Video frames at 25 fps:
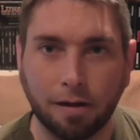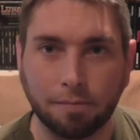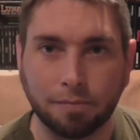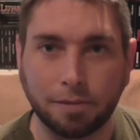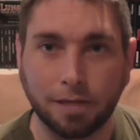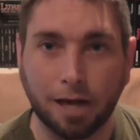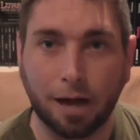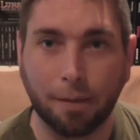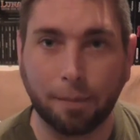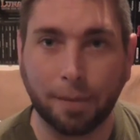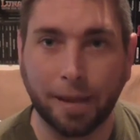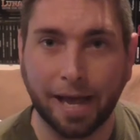
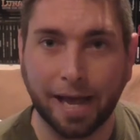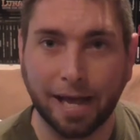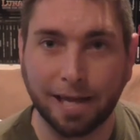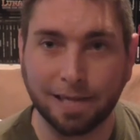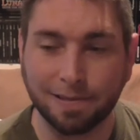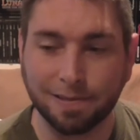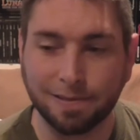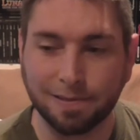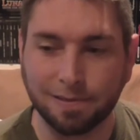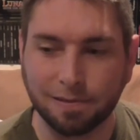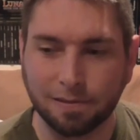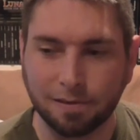top
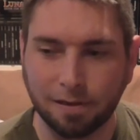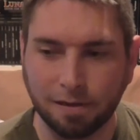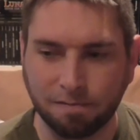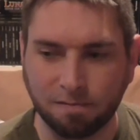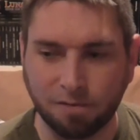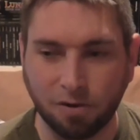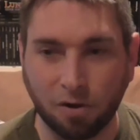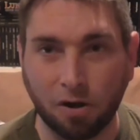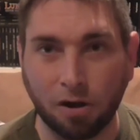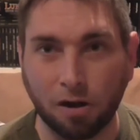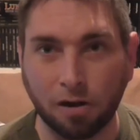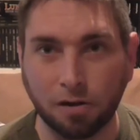hats, if
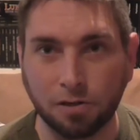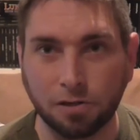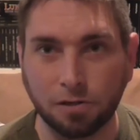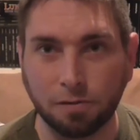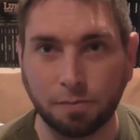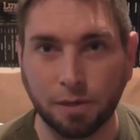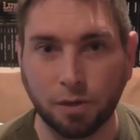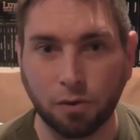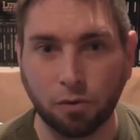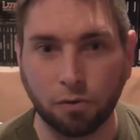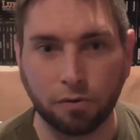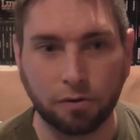dogs should
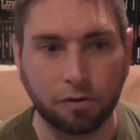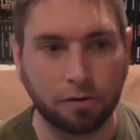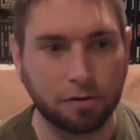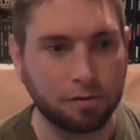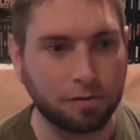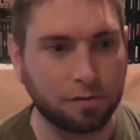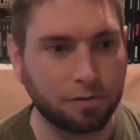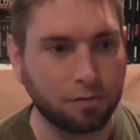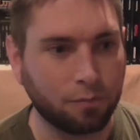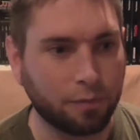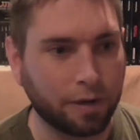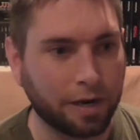be
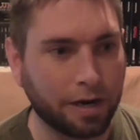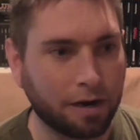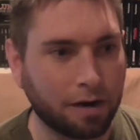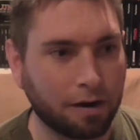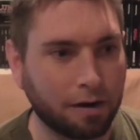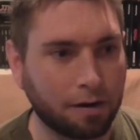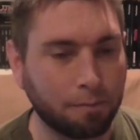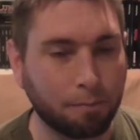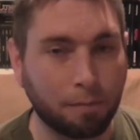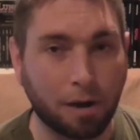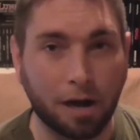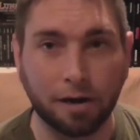ordered to
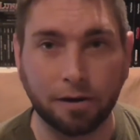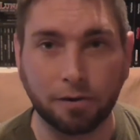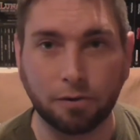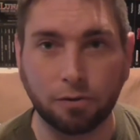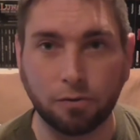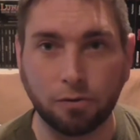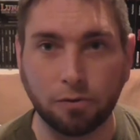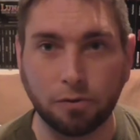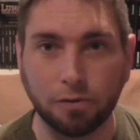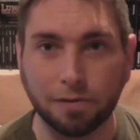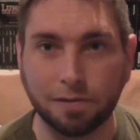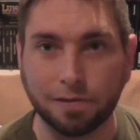wear
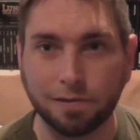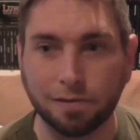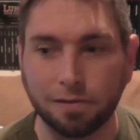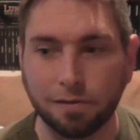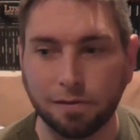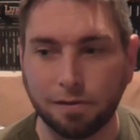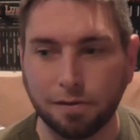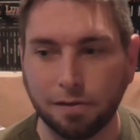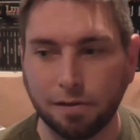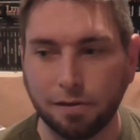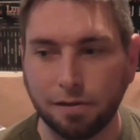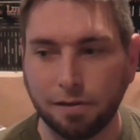monocles,
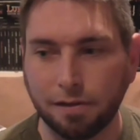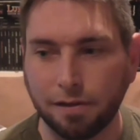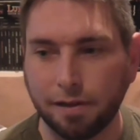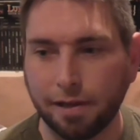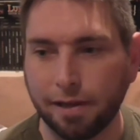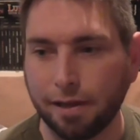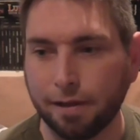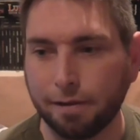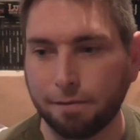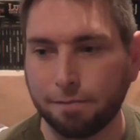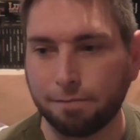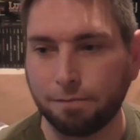
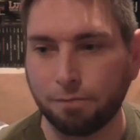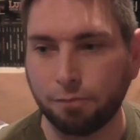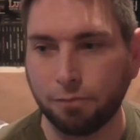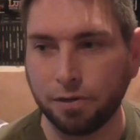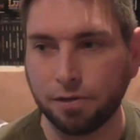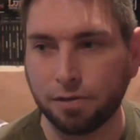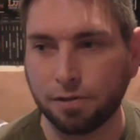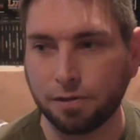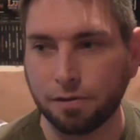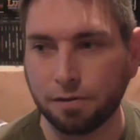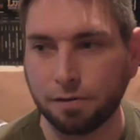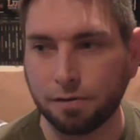if we
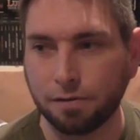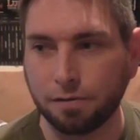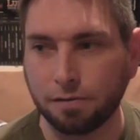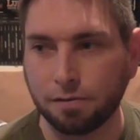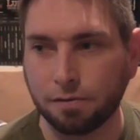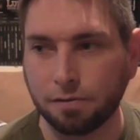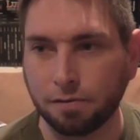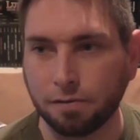should